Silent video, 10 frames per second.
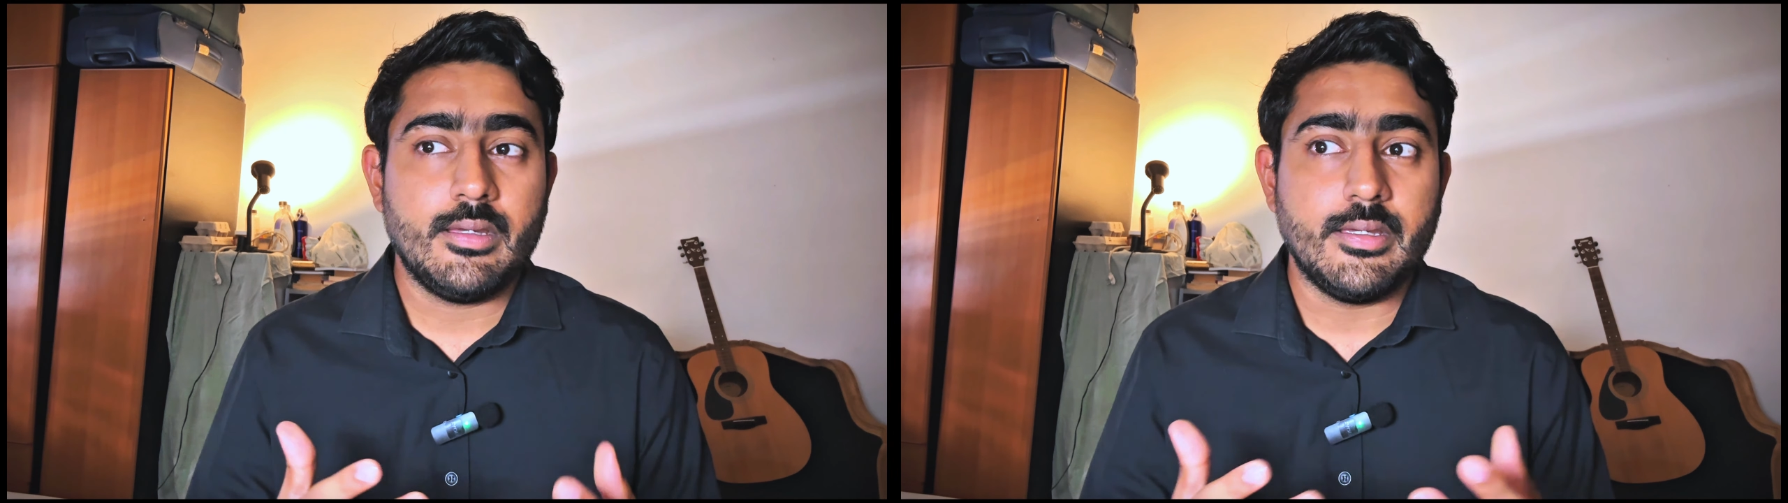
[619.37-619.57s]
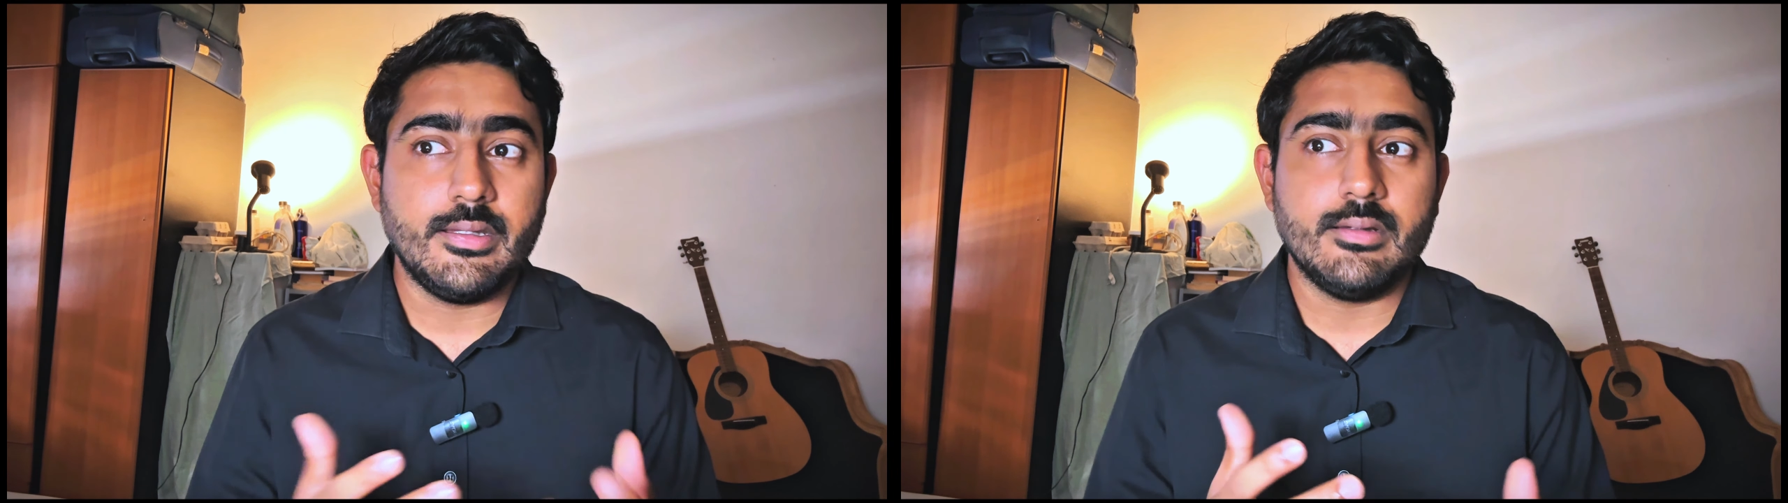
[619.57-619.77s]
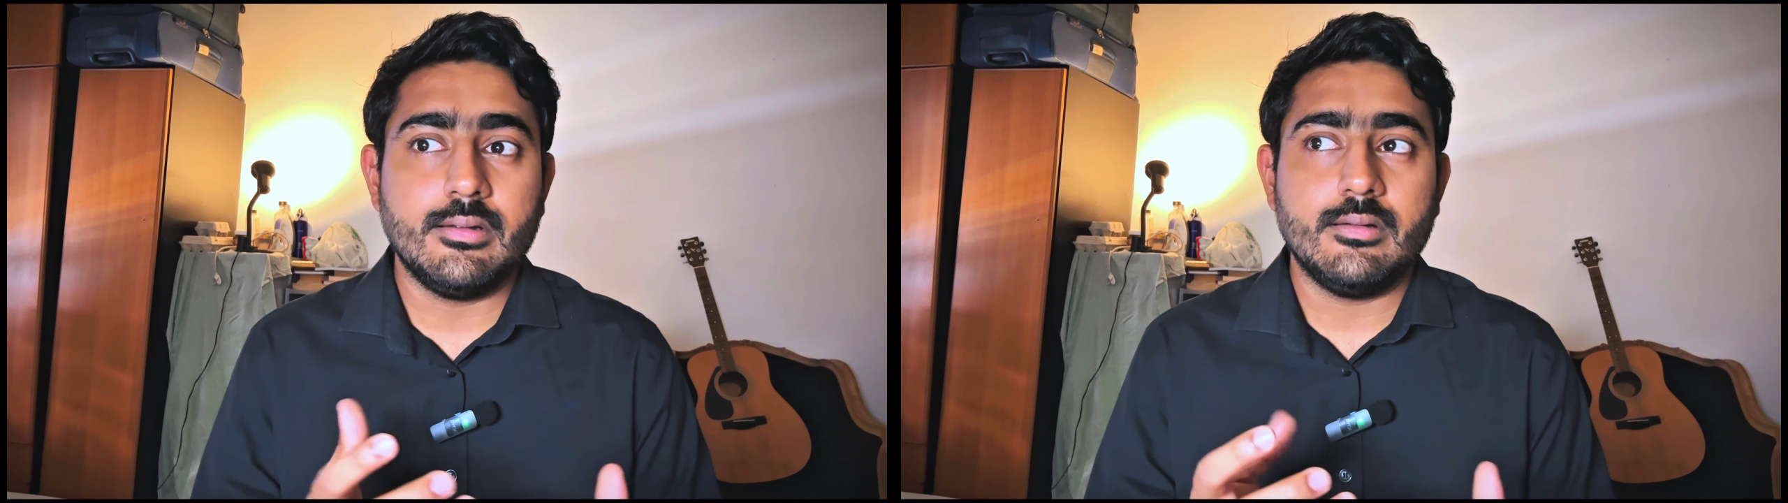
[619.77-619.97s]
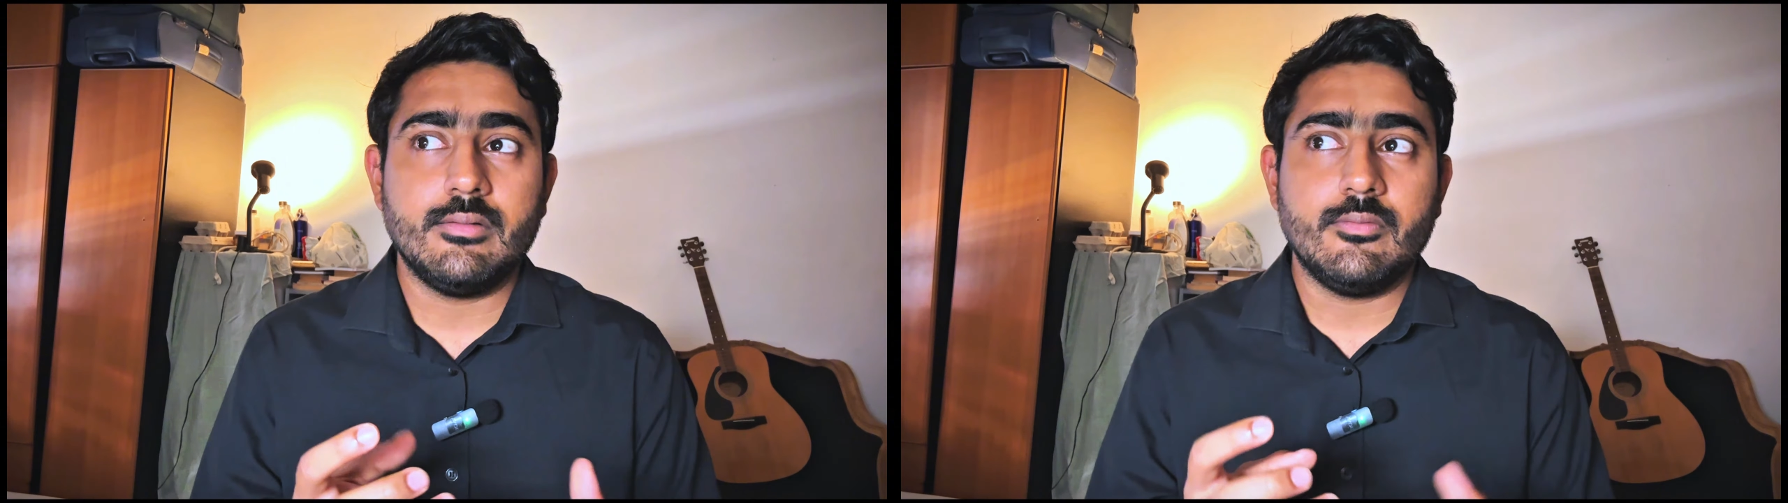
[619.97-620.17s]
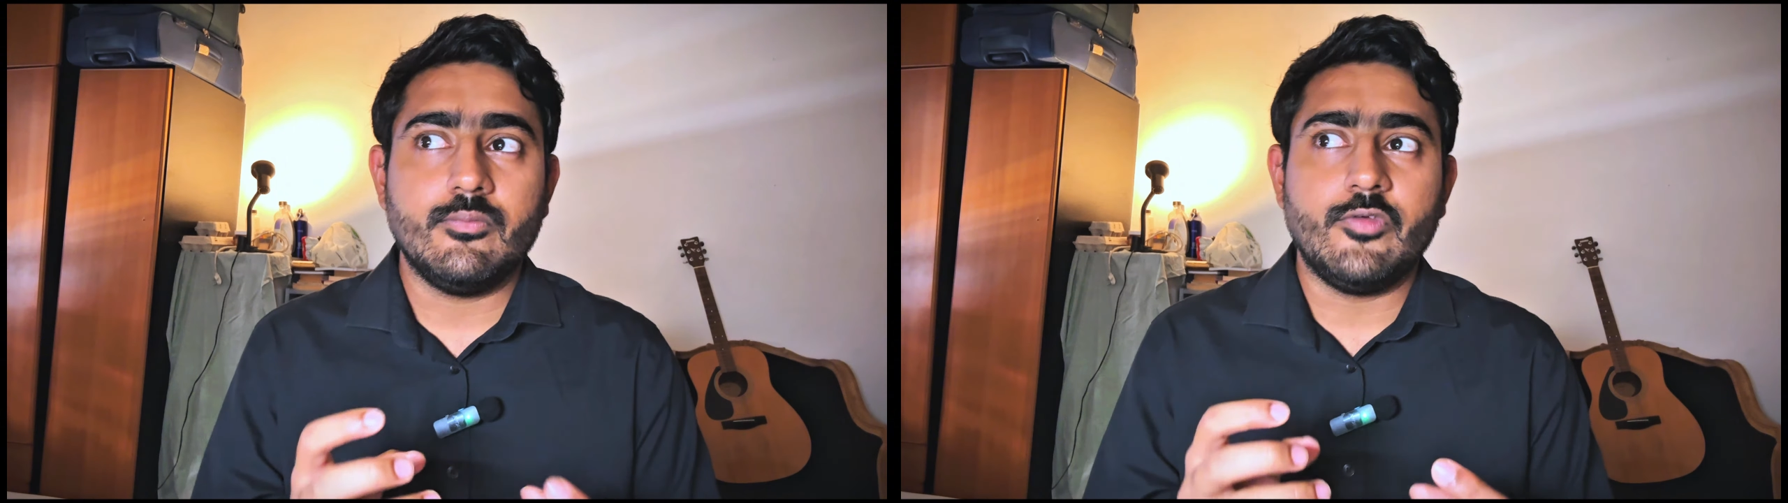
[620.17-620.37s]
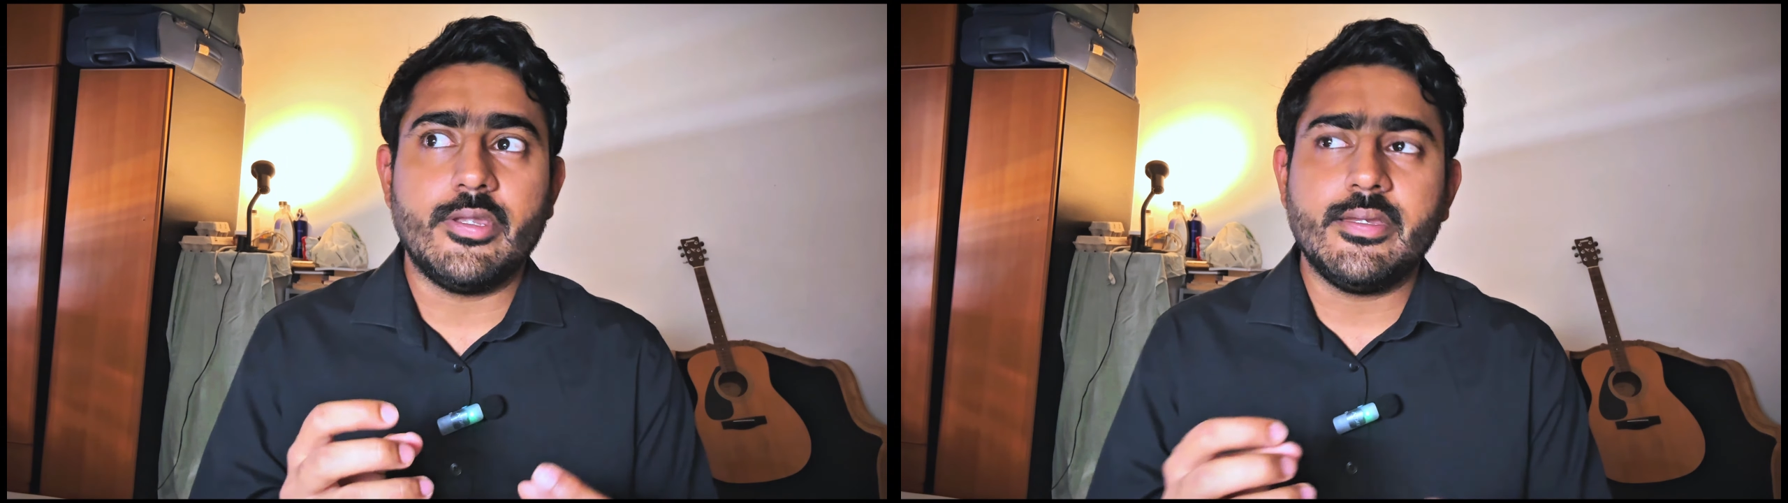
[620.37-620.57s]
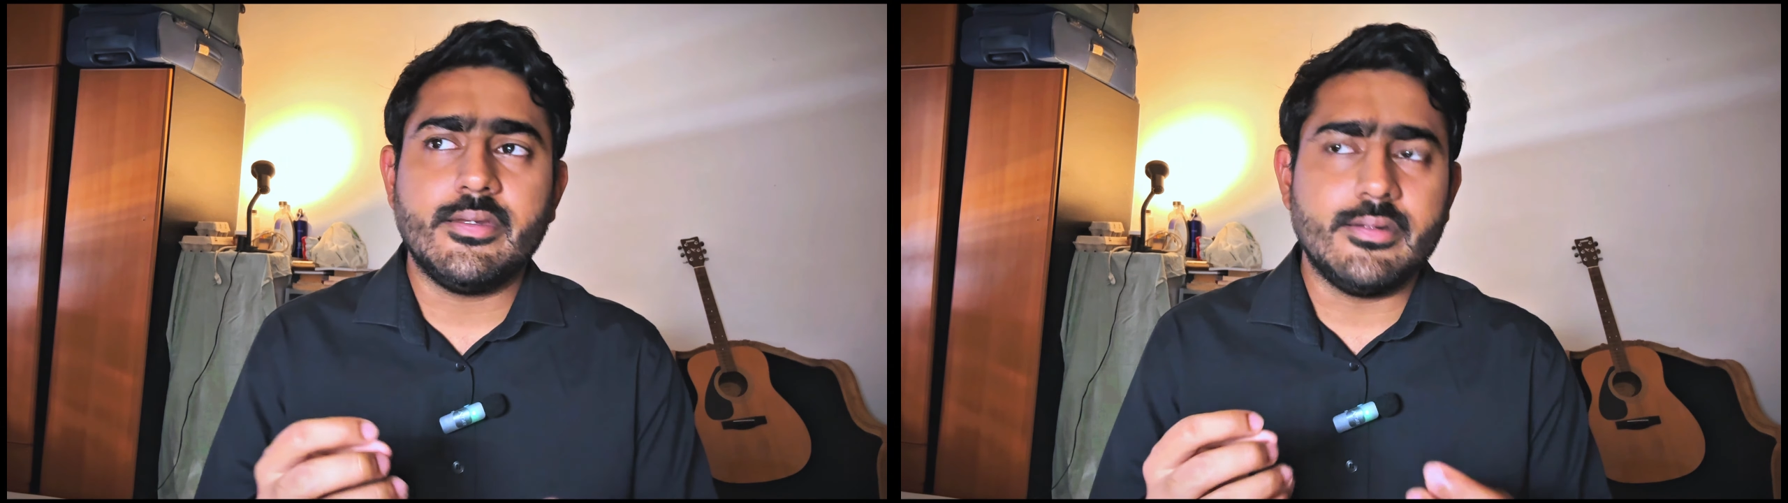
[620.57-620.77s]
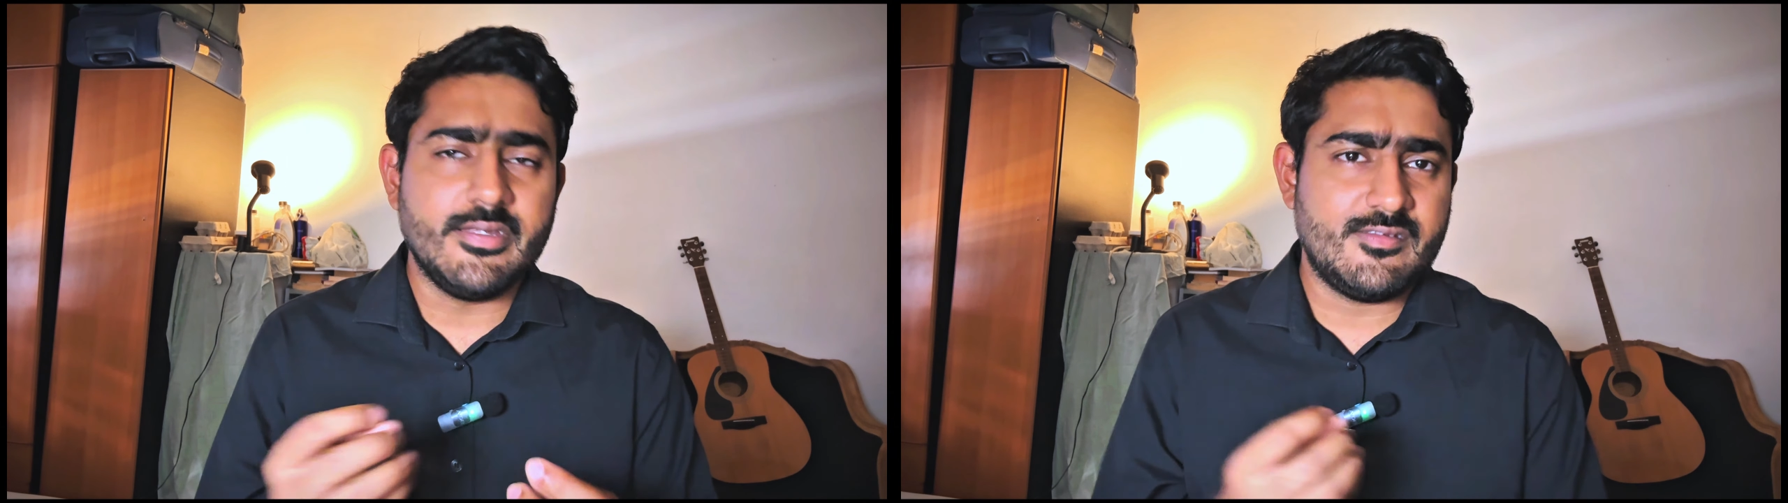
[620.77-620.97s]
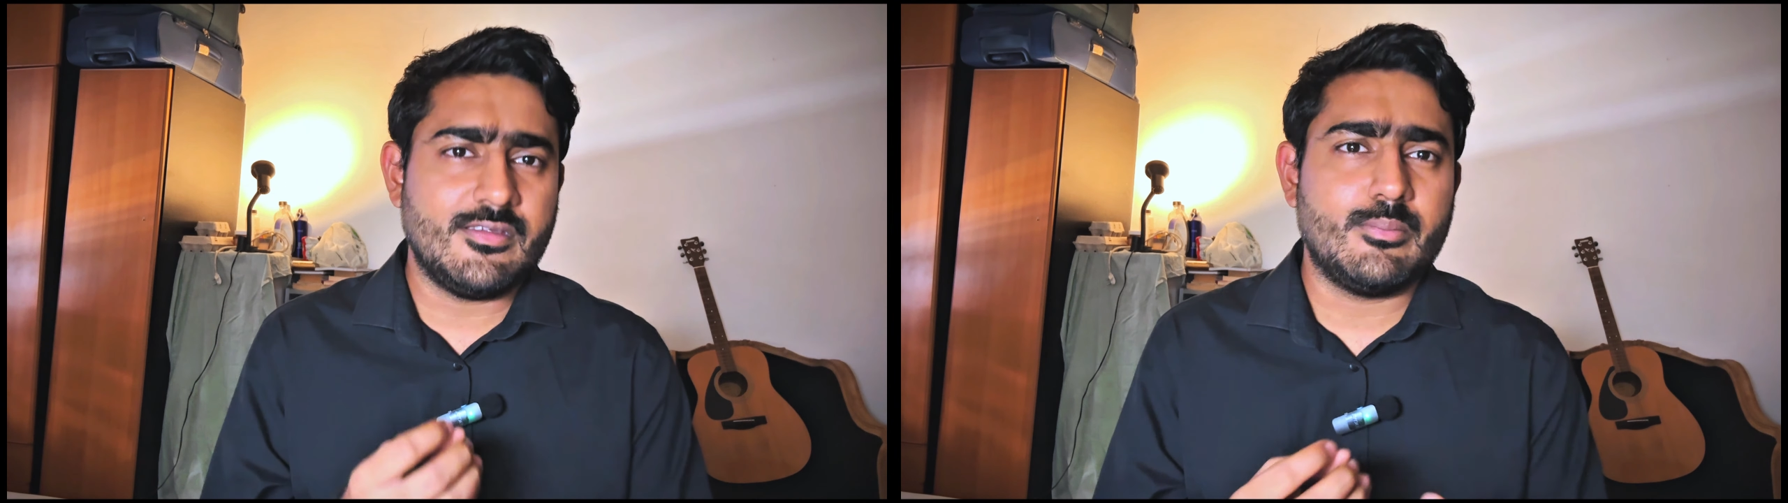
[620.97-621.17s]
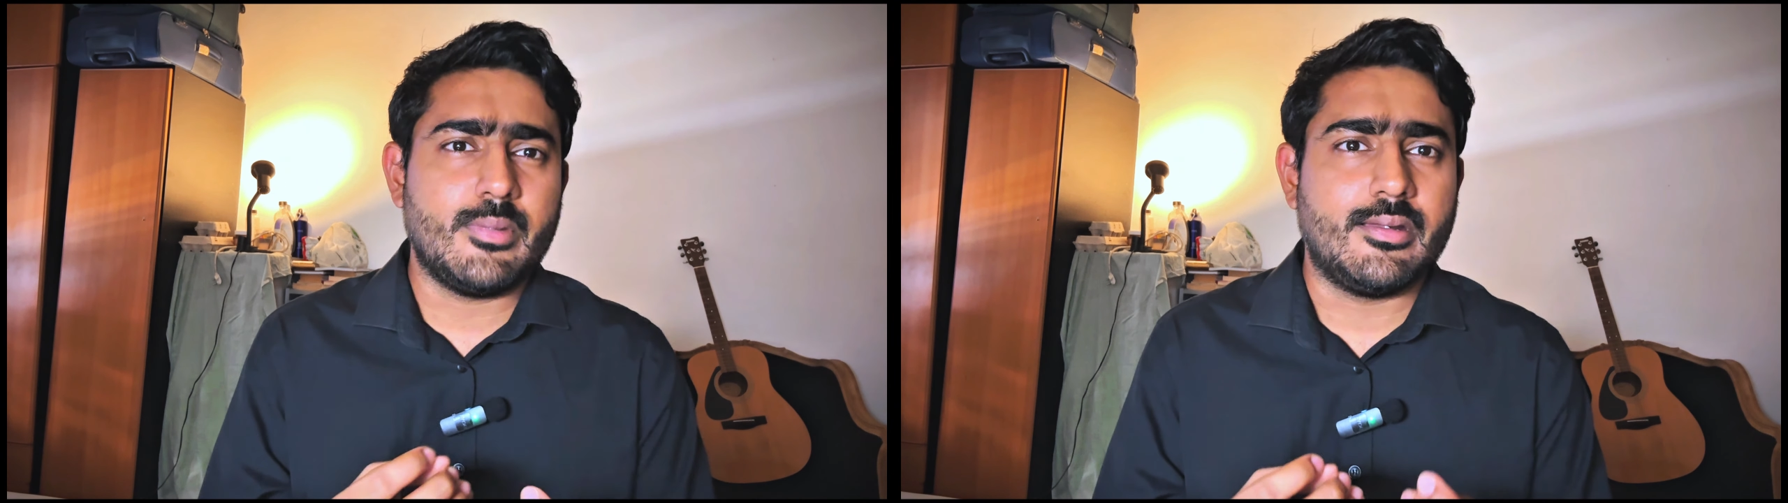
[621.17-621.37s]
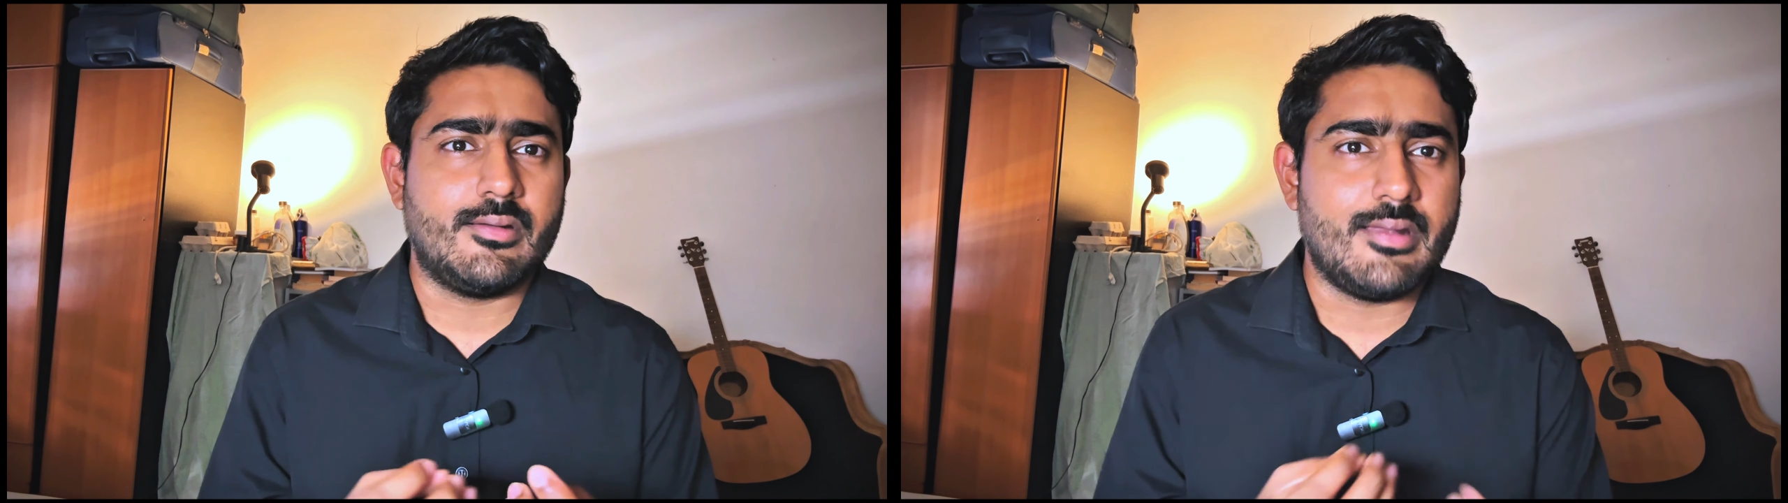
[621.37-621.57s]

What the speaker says: in a very decent manner,